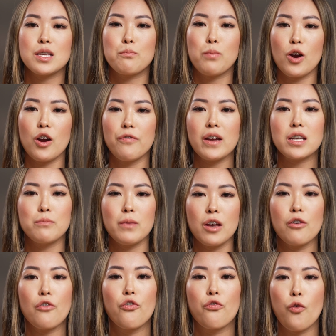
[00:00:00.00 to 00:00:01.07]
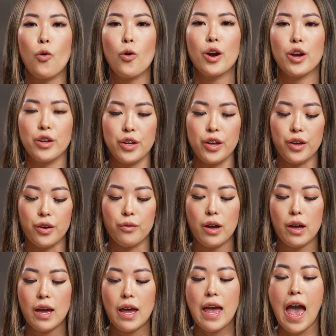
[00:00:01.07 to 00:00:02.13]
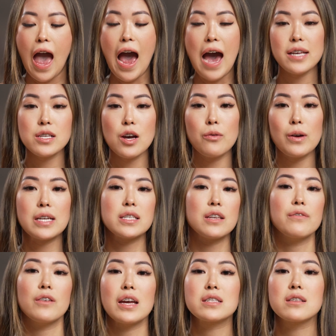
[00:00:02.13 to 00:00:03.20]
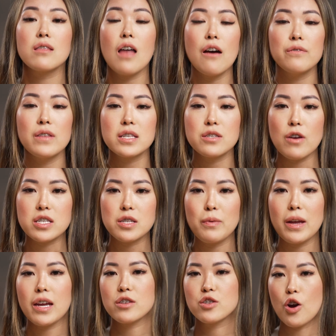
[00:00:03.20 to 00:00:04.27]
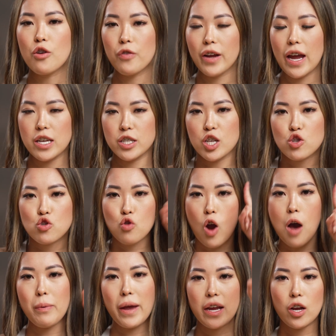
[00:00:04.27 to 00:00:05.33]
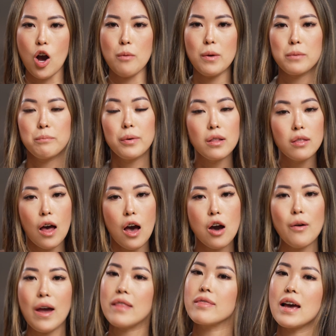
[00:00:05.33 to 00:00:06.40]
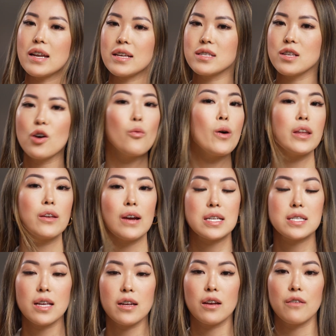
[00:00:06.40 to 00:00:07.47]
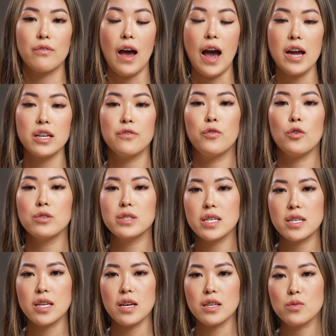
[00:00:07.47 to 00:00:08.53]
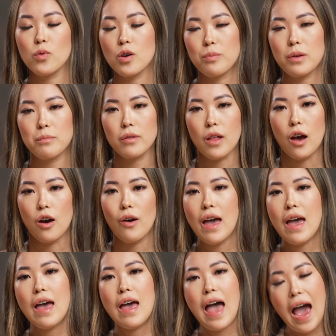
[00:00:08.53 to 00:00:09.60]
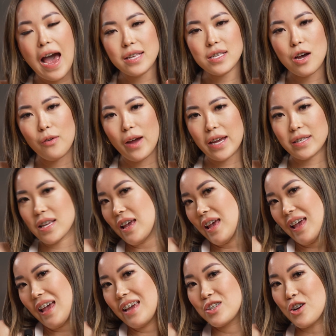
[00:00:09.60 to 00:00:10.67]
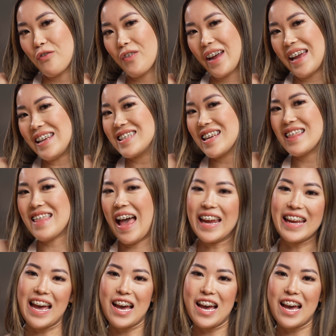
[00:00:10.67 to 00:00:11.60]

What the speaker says: a perfect meal for you. As always, if you guys love this recipe, don't forget to drop a comment below and let us know what you guys think of that. Full details will be below. As always, don't forget to like,